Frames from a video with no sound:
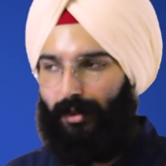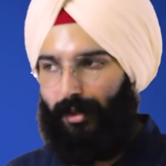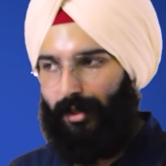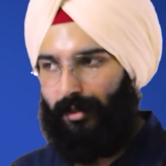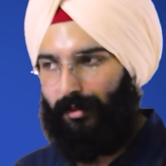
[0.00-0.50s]

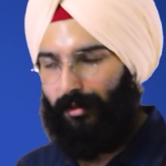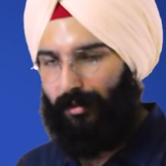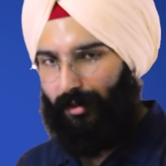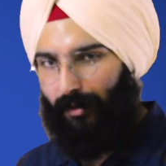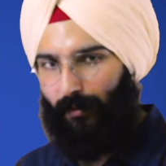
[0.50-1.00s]
is
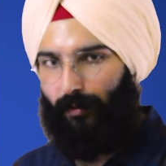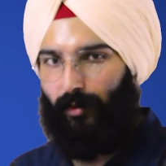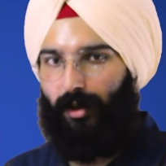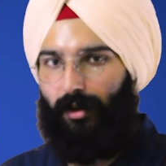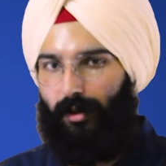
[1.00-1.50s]

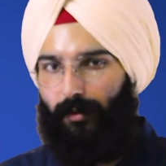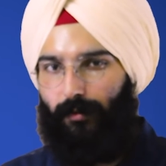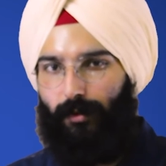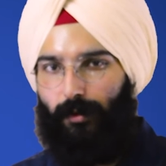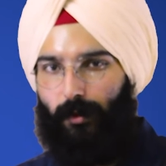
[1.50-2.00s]
somewhere
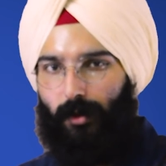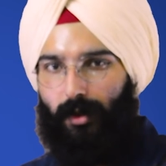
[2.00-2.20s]
if you